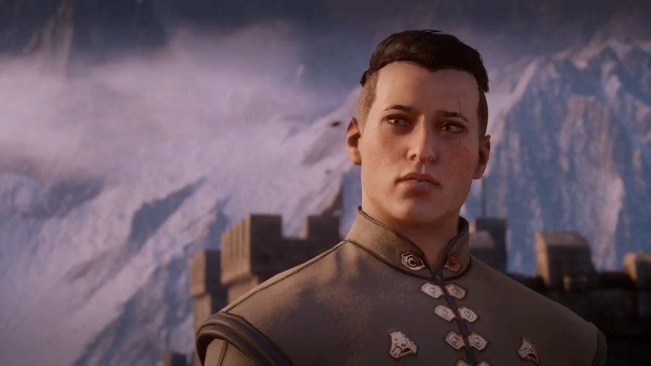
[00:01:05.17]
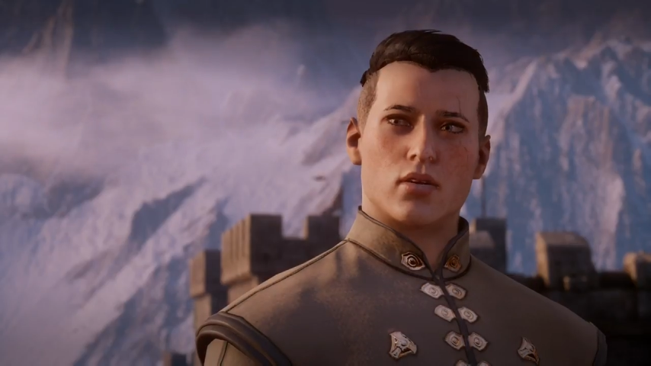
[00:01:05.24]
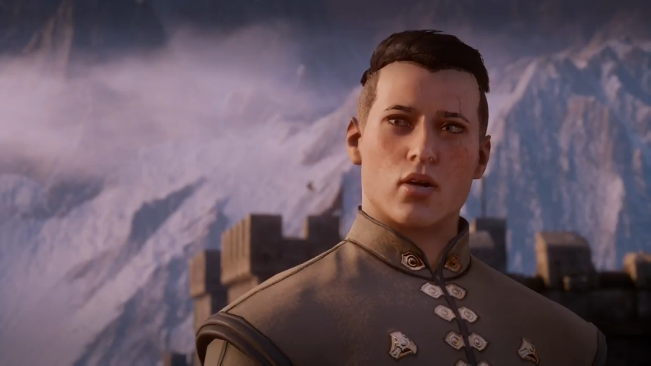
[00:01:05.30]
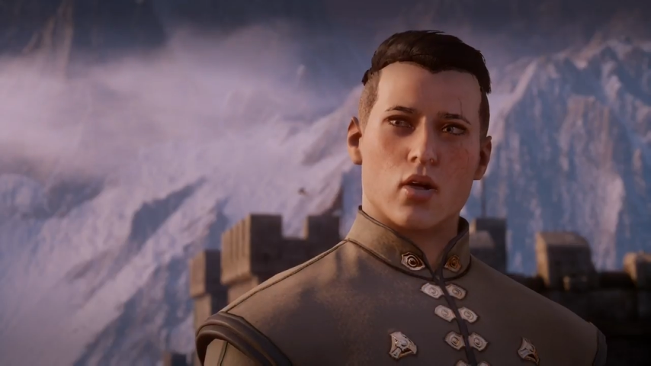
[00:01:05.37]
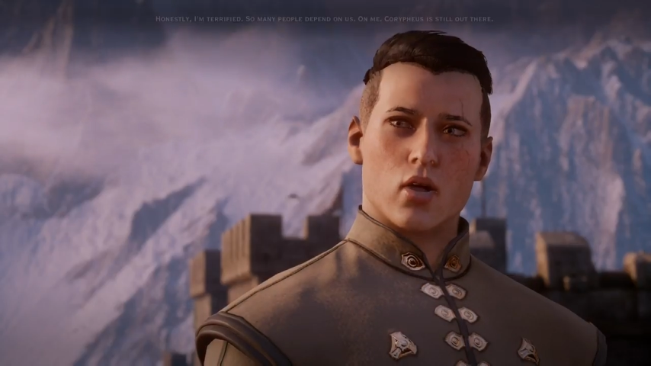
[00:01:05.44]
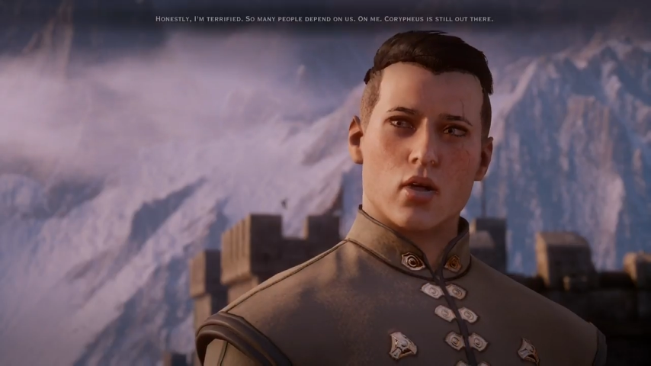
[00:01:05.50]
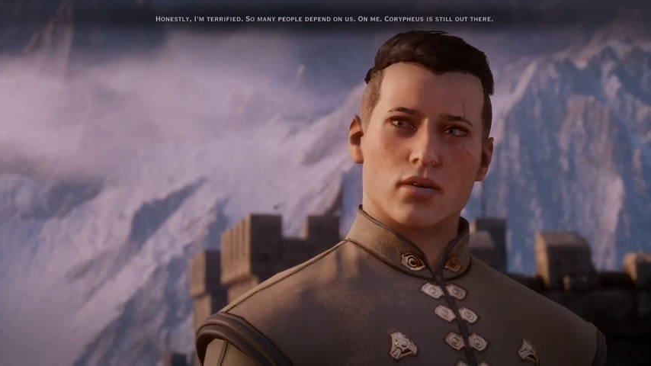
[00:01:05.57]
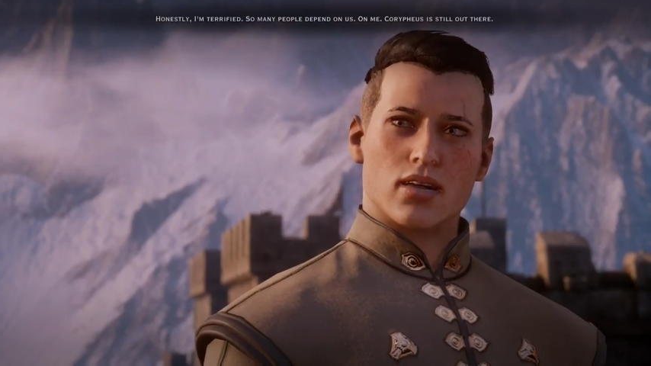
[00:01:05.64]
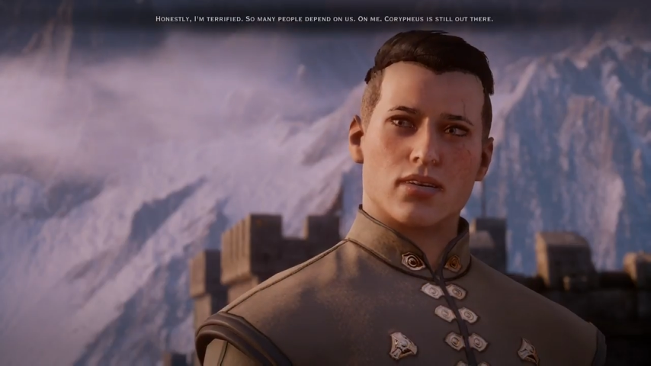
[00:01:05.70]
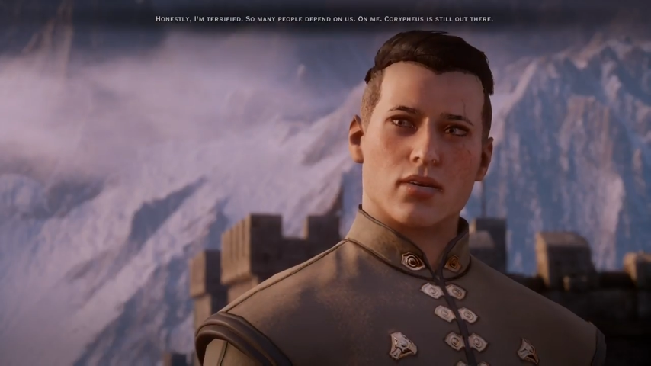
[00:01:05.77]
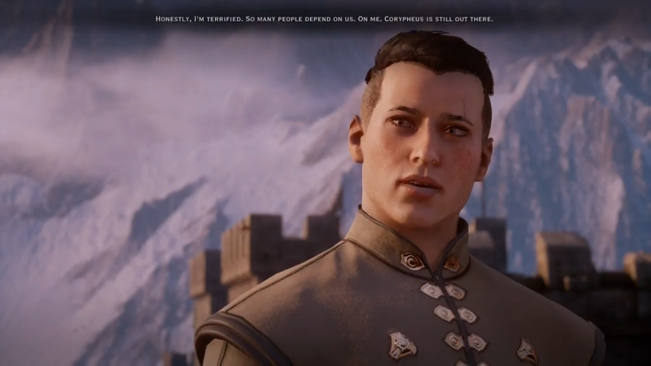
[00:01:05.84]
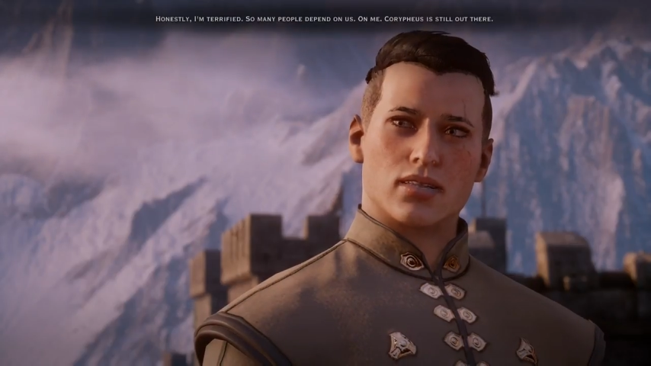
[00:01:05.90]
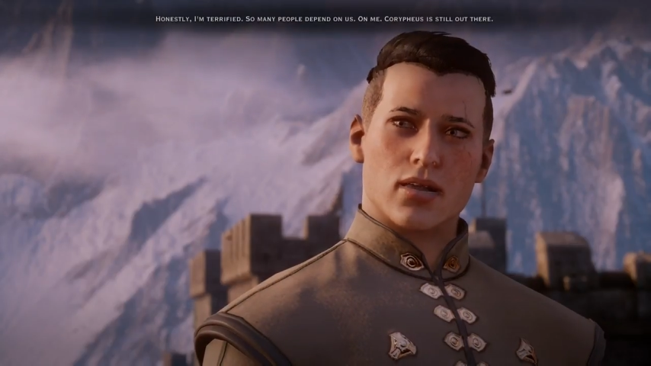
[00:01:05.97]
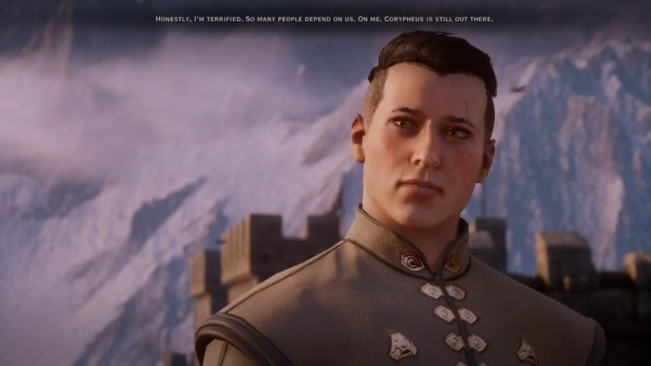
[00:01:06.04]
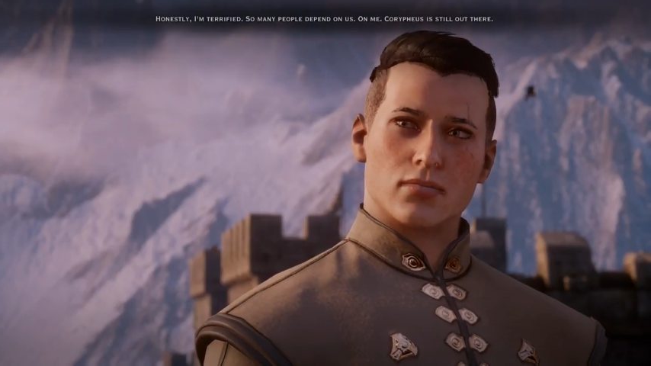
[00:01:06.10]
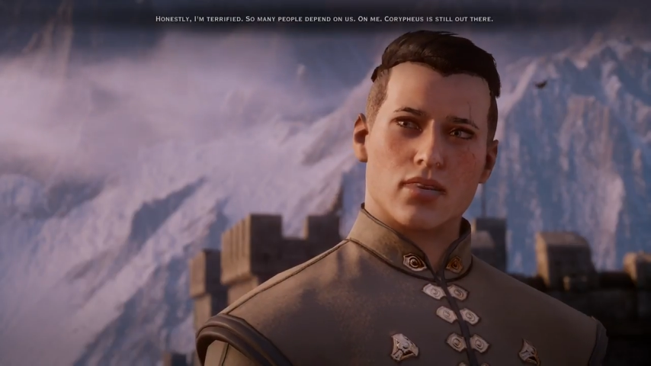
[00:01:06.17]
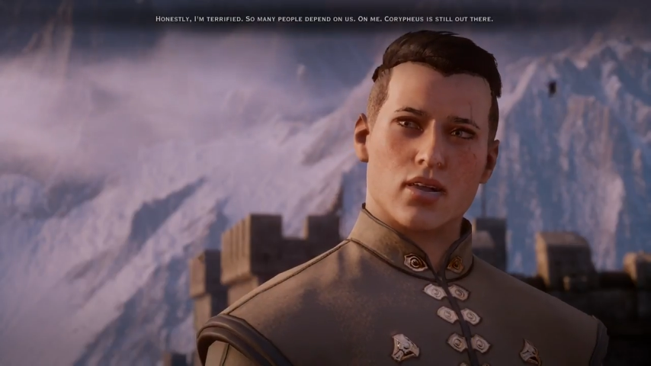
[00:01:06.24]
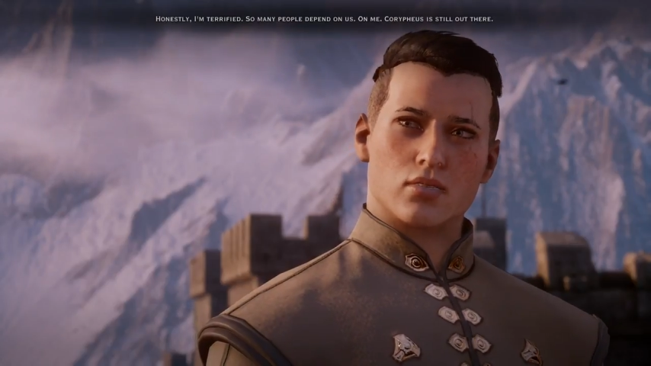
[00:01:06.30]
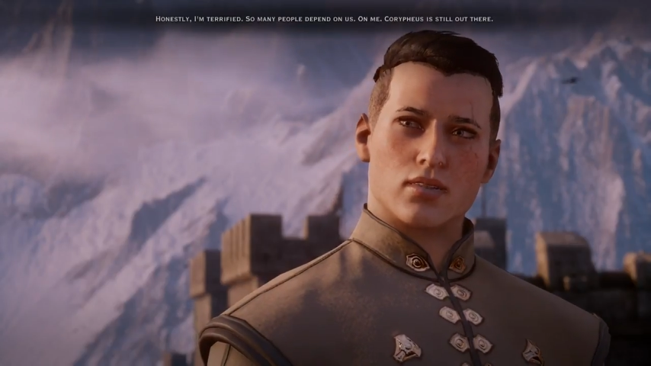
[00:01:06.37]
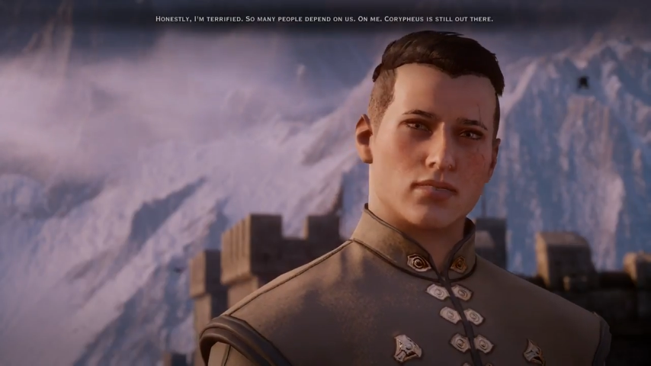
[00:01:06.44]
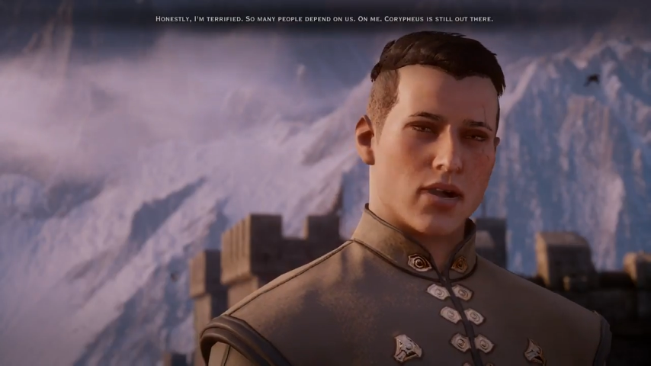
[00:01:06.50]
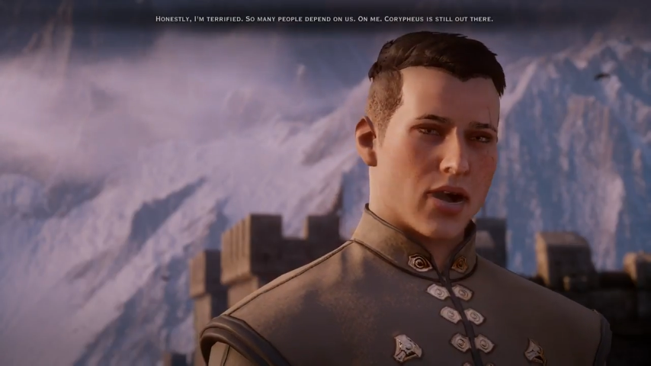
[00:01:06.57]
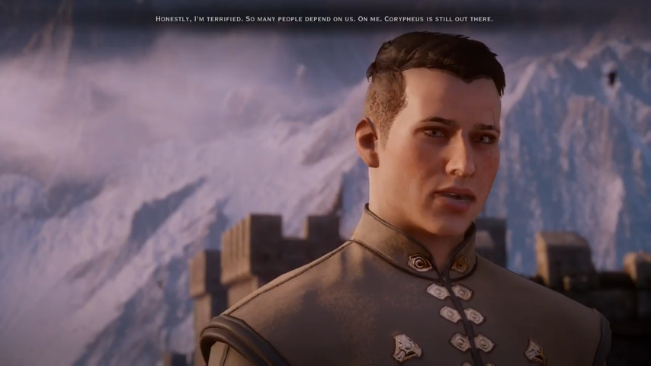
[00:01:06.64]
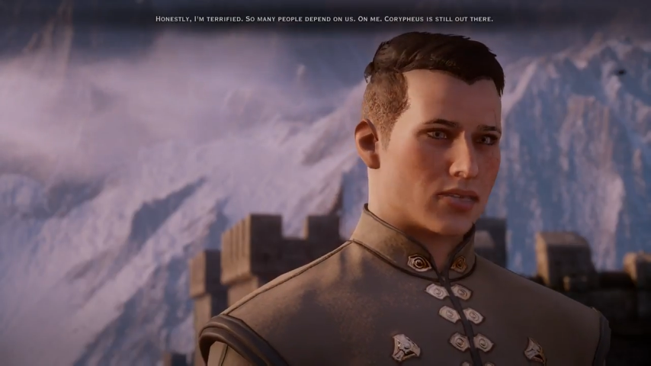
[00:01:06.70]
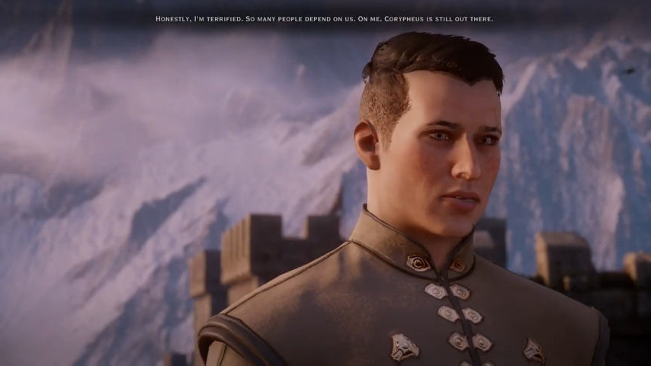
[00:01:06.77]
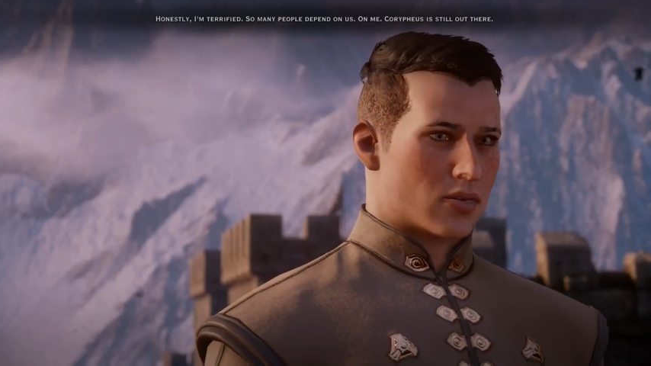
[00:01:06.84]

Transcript: Honestly, I'm terrified.